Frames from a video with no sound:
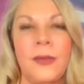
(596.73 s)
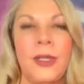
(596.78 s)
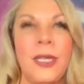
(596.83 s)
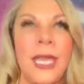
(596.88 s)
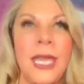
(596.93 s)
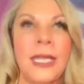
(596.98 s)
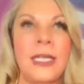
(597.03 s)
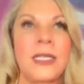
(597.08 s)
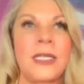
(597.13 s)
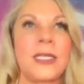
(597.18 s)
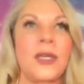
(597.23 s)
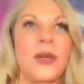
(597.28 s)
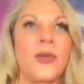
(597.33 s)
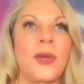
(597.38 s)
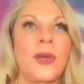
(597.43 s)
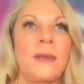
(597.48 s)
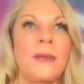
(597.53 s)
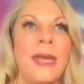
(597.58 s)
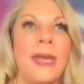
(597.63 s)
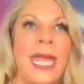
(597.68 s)
And so
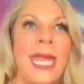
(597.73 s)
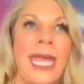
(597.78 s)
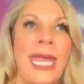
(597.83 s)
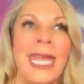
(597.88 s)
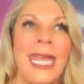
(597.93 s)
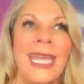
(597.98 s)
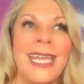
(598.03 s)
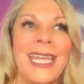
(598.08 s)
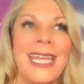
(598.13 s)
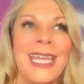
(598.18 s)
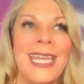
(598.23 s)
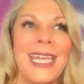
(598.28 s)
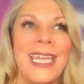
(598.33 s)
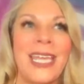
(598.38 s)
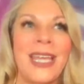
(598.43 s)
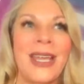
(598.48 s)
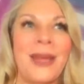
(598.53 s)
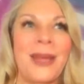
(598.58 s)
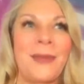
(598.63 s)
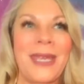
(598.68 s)
we may
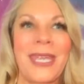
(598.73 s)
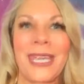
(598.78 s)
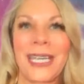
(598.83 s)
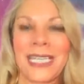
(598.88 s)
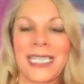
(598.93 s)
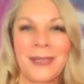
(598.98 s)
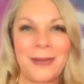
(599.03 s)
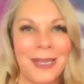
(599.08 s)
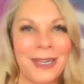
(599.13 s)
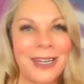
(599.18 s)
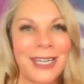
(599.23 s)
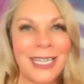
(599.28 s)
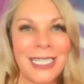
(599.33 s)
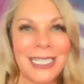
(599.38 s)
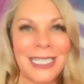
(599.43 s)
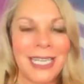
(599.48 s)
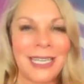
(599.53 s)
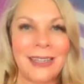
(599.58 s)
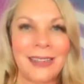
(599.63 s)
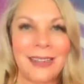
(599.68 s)
be
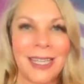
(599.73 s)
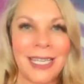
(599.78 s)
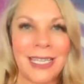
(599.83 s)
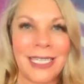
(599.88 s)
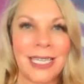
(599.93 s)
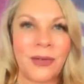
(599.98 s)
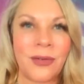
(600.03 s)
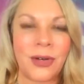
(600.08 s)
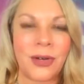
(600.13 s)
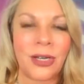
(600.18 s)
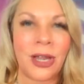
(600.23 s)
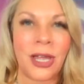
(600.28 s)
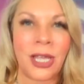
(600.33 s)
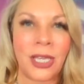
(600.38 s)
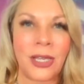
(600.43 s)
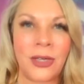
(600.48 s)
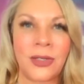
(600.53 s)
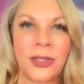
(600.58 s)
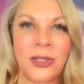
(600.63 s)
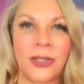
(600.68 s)
experiencing things that we're not
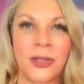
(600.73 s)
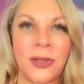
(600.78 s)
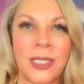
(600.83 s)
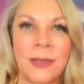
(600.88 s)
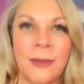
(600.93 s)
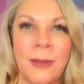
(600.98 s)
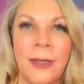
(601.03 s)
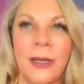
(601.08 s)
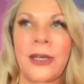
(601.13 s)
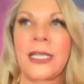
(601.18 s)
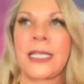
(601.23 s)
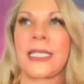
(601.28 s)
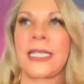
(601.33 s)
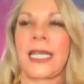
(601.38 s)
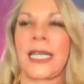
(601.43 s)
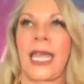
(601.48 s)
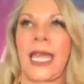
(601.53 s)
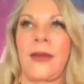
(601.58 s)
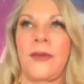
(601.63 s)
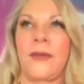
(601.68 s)
used to
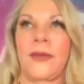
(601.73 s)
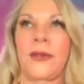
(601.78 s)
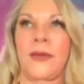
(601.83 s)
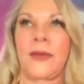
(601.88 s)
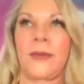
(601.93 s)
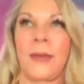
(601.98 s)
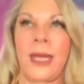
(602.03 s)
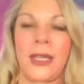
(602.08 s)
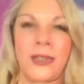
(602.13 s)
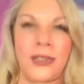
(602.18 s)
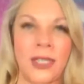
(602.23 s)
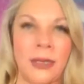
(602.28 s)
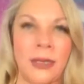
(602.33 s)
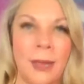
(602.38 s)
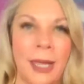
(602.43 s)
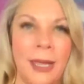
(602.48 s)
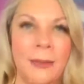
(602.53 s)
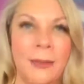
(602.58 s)
experiencing. Information might